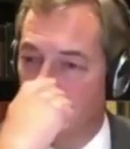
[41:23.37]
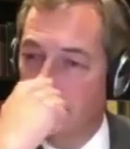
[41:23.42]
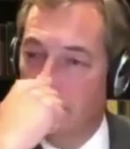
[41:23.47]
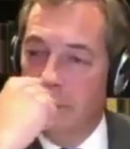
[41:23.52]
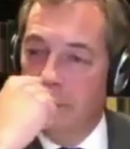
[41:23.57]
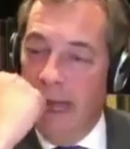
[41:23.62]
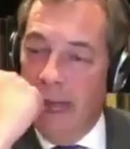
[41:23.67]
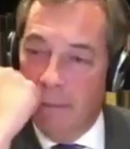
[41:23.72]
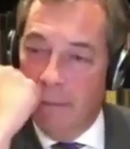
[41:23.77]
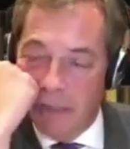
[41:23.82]

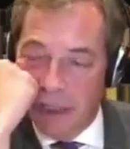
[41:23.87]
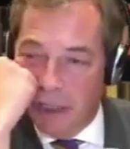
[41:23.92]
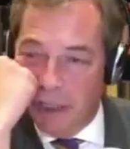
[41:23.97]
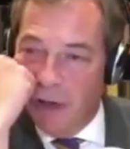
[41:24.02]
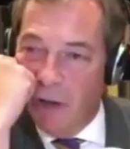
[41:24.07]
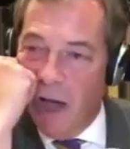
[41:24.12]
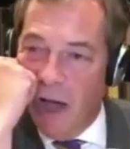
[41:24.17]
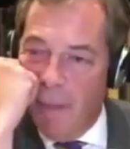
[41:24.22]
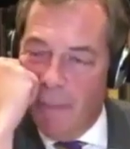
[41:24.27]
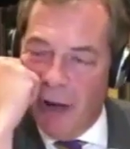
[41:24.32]
Yeah. So,
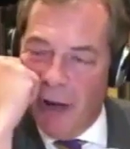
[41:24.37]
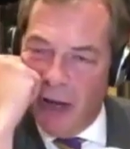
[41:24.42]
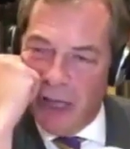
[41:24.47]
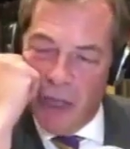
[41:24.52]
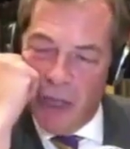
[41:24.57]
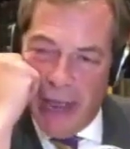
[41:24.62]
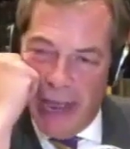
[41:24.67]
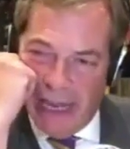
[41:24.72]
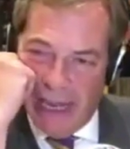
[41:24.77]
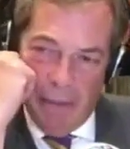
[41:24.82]
are
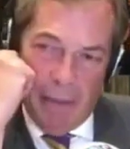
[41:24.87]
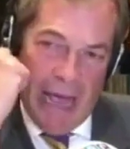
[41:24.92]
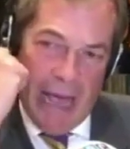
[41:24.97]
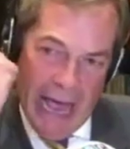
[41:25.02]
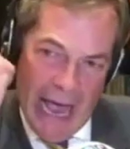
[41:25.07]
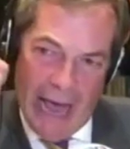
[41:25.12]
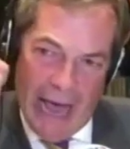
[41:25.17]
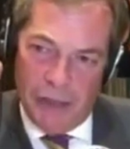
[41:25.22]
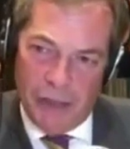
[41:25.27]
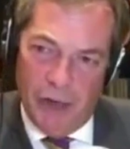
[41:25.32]
you getting a bit
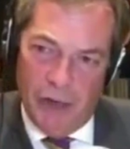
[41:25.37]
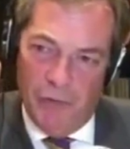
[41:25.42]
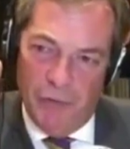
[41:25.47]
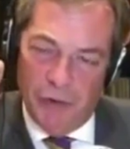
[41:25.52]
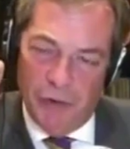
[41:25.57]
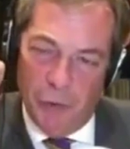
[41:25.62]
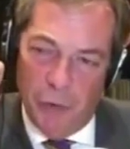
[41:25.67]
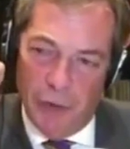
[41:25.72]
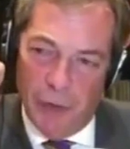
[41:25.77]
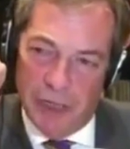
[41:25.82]
hacked off
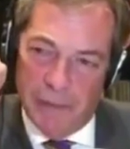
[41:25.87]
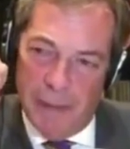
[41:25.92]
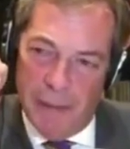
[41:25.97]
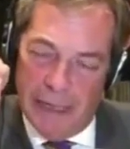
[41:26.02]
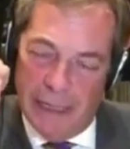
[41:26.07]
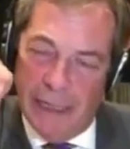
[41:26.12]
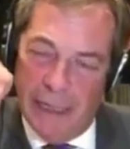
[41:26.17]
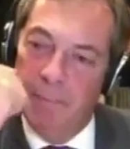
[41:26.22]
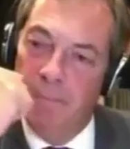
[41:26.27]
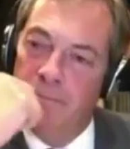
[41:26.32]
with all this,
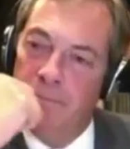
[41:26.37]
Maddie?